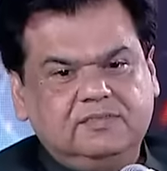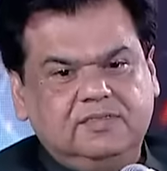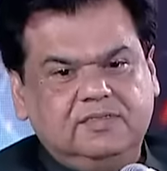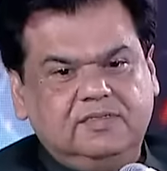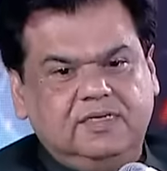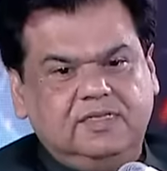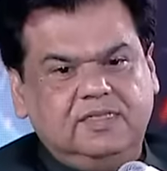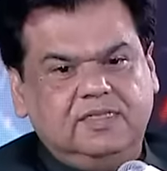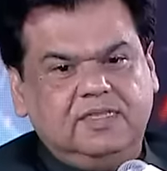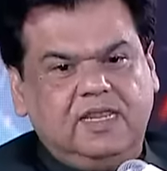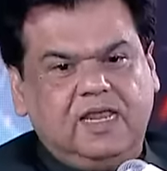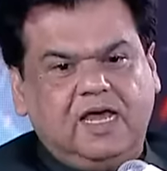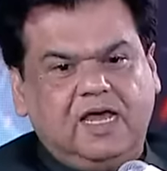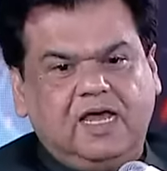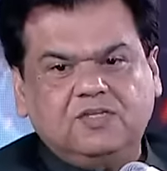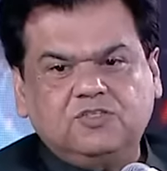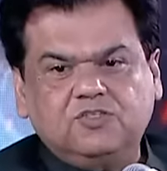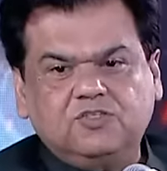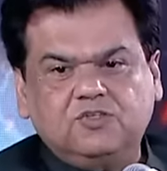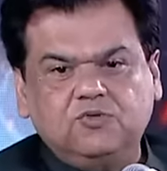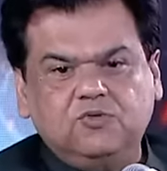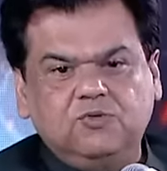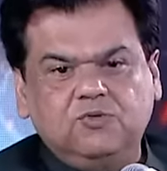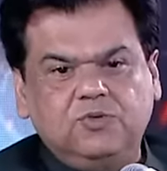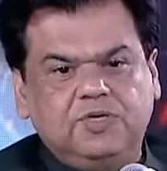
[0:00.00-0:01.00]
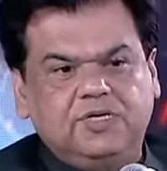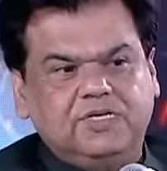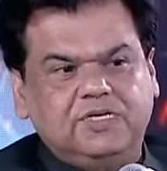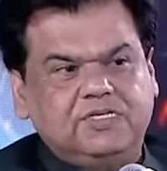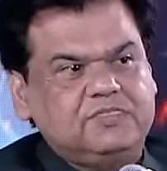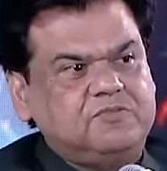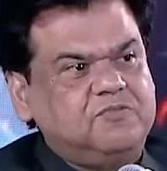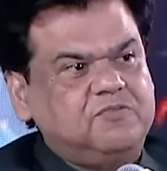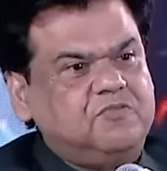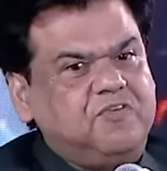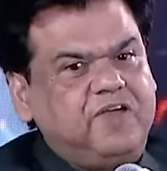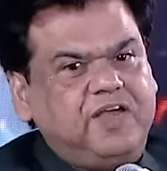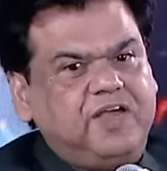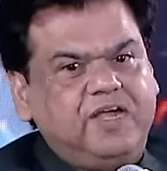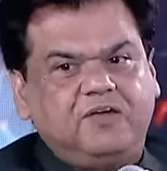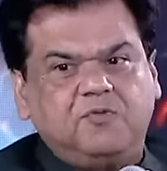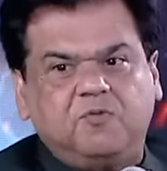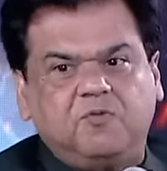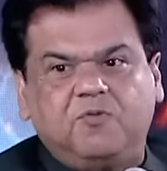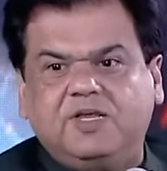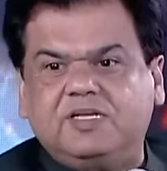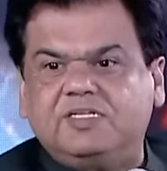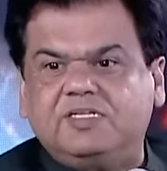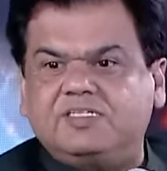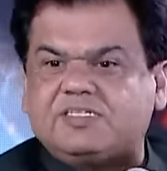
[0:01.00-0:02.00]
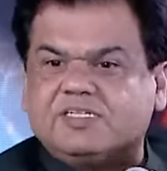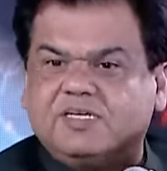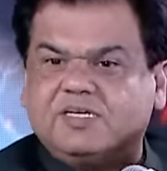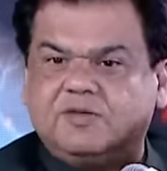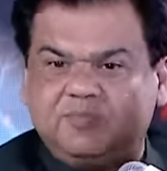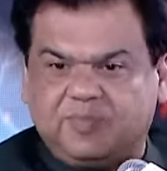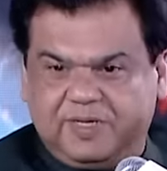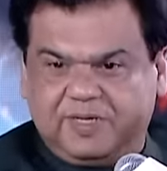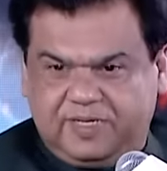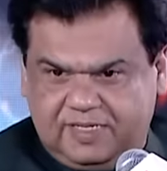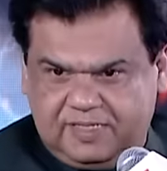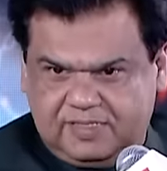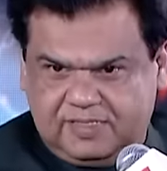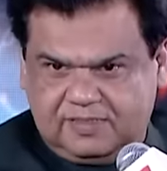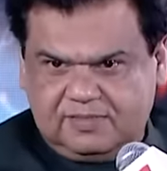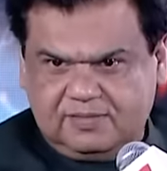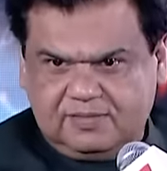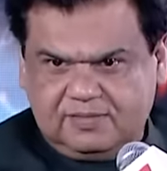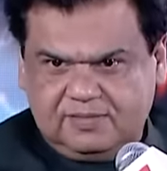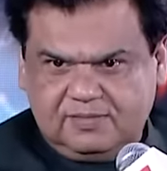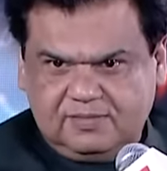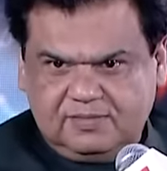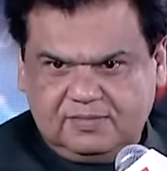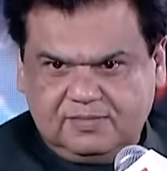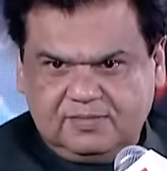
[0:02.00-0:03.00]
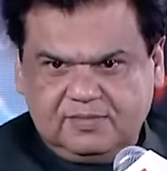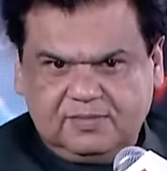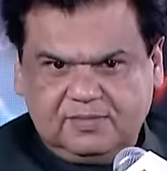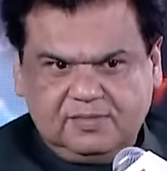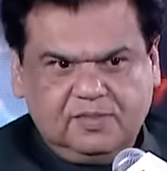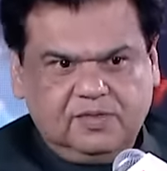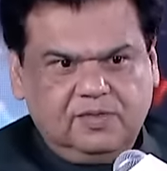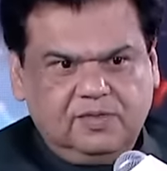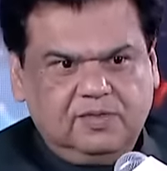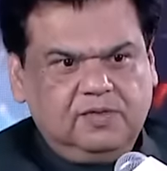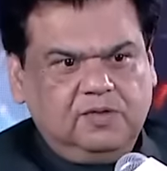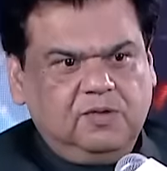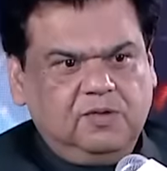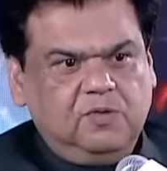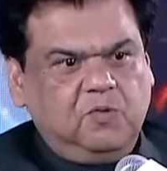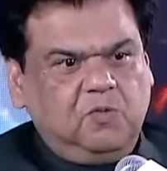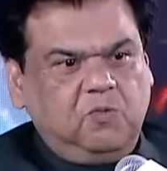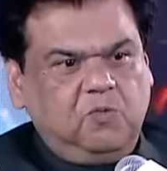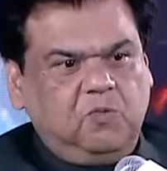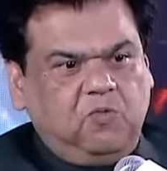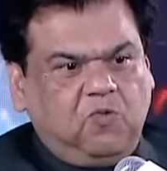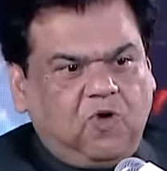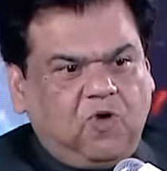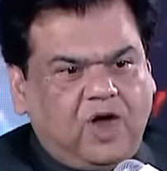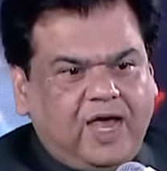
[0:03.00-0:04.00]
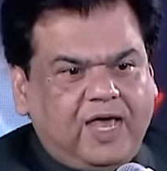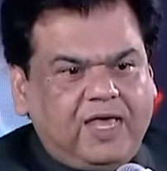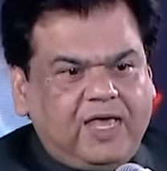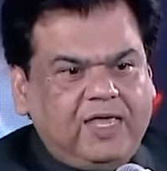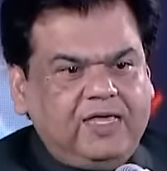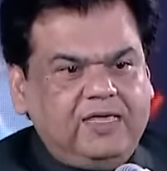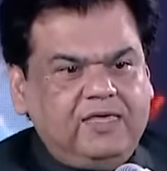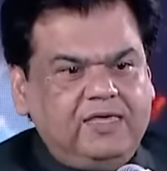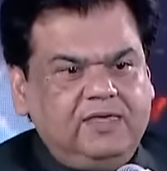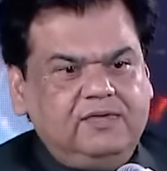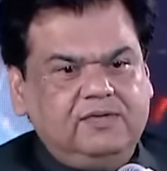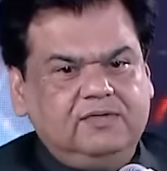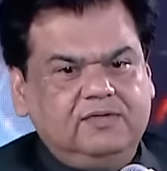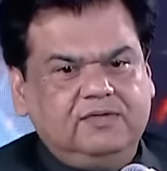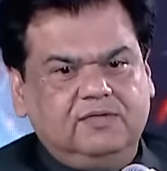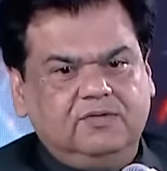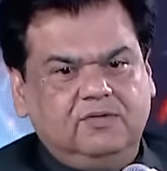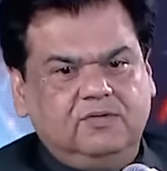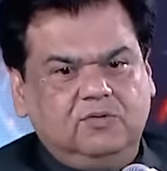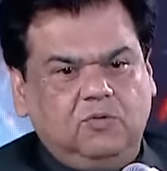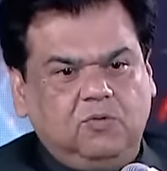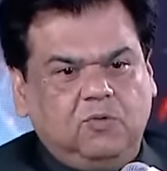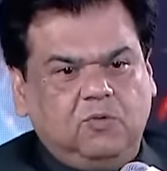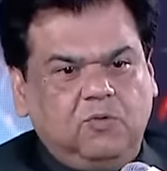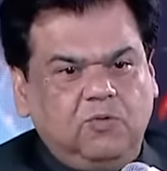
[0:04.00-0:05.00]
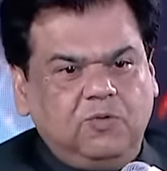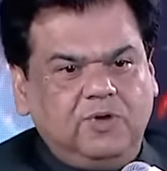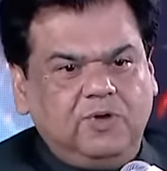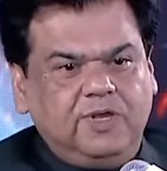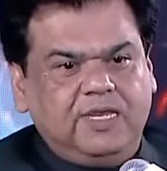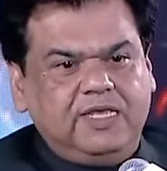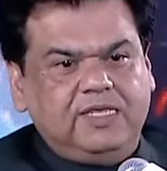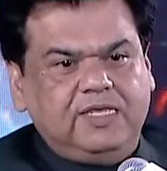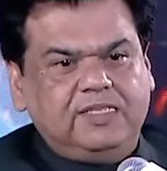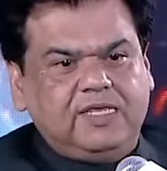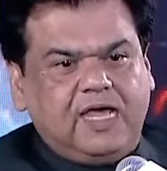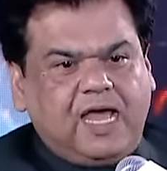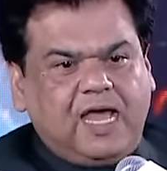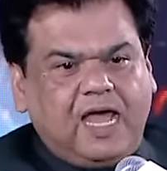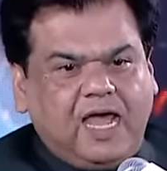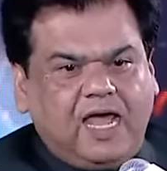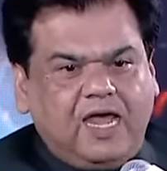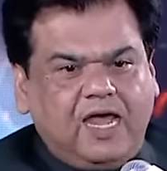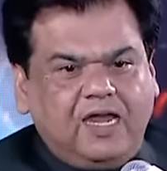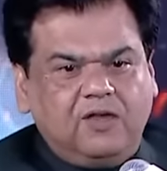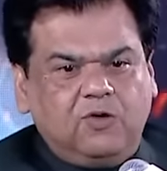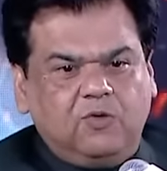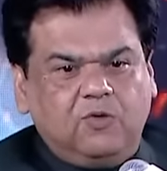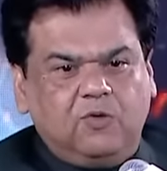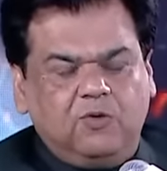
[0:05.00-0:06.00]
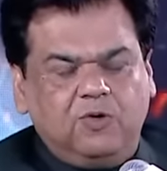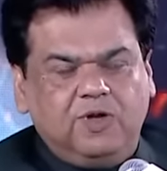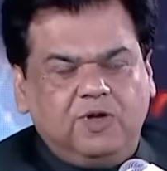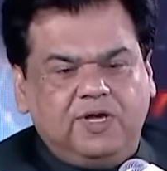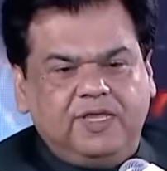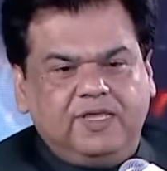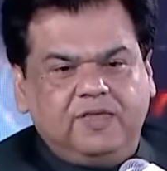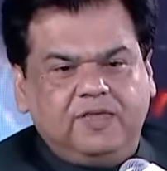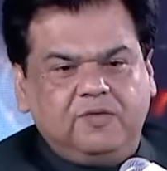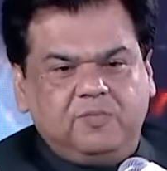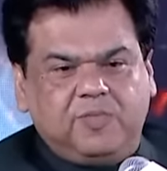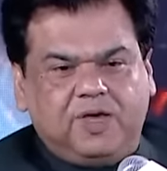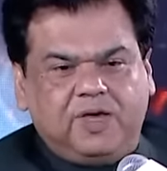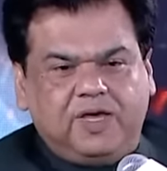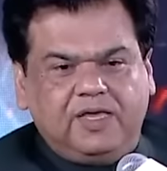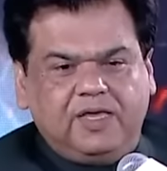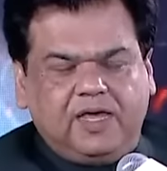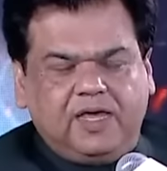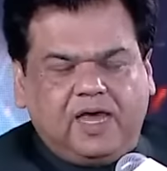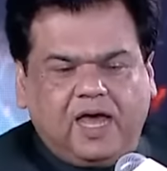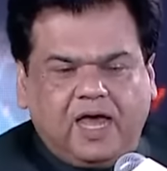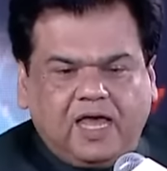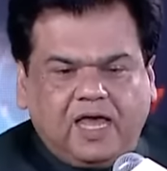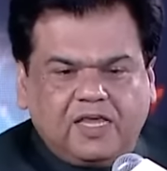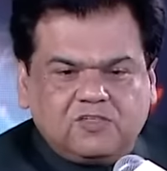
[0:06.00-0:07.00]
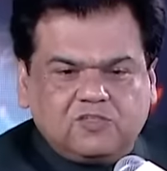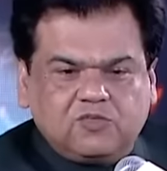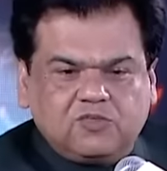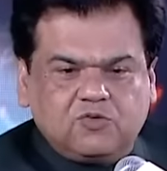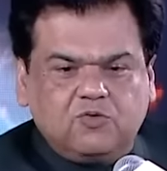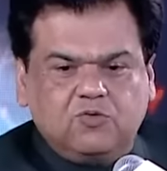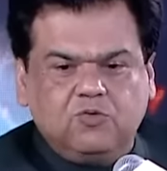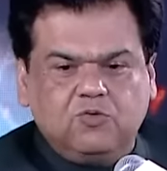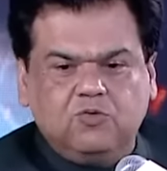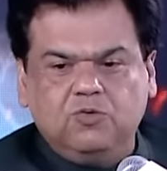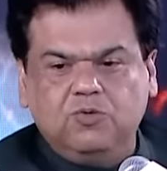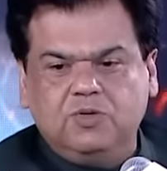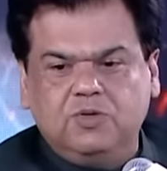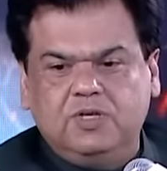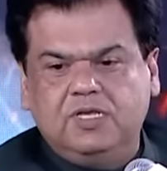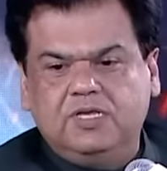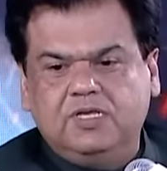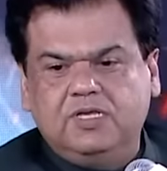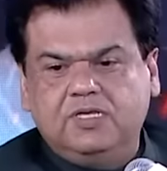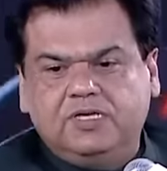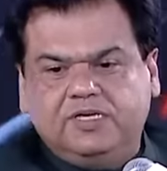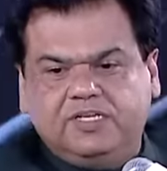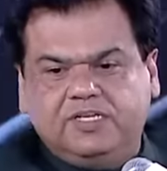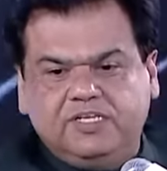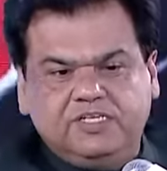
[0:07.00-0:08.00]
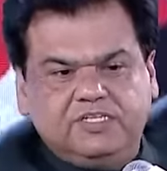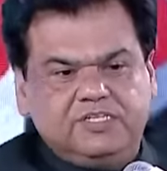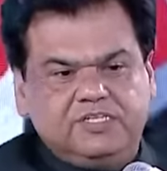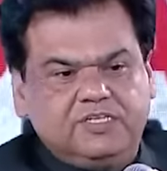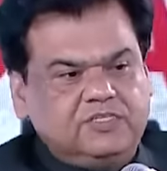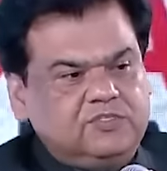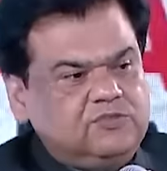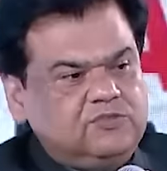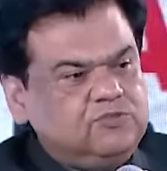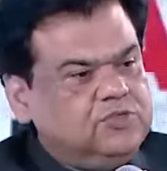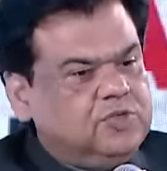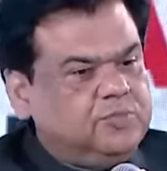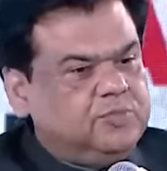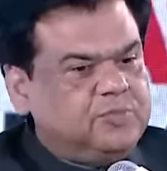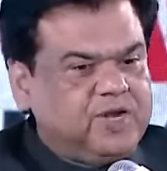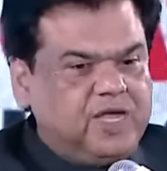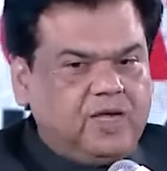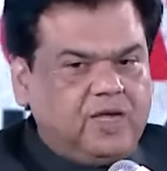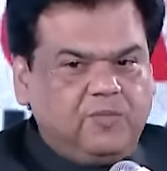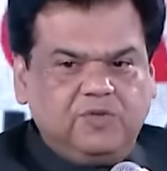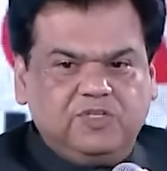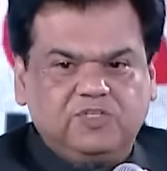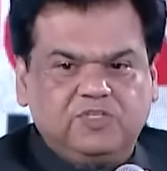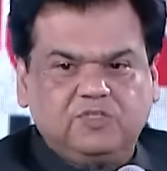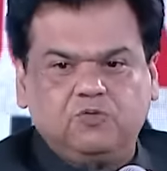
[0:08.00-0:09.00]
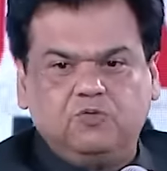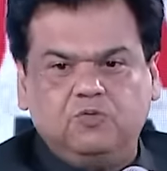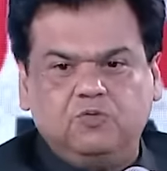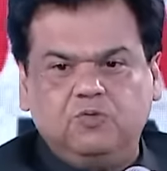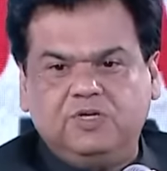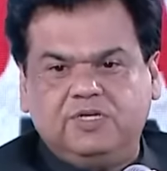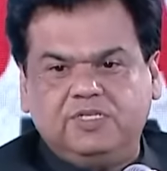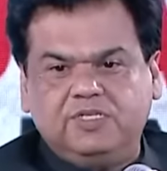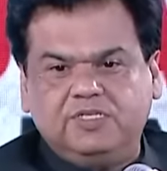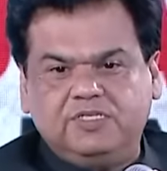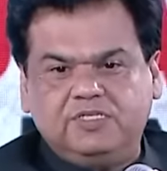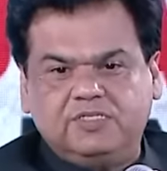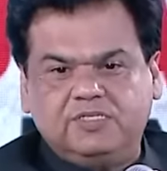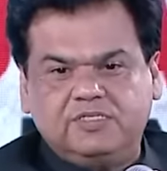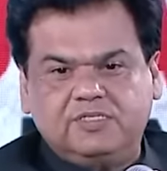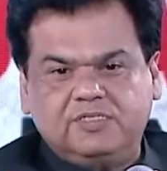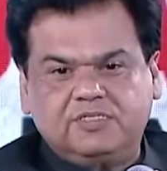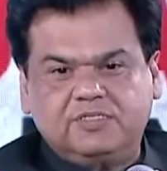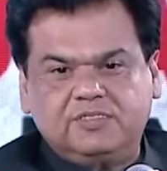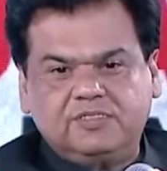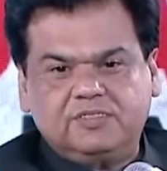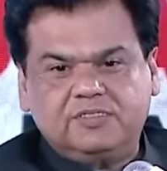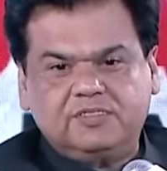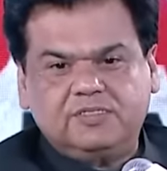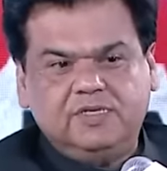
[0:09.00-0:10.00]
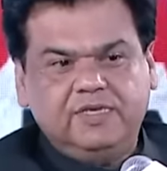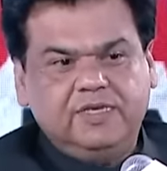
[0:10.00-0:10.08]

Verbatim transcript: in the last two years went one step ahead. Why only the hand holding by high school teachers to the primary school teachers?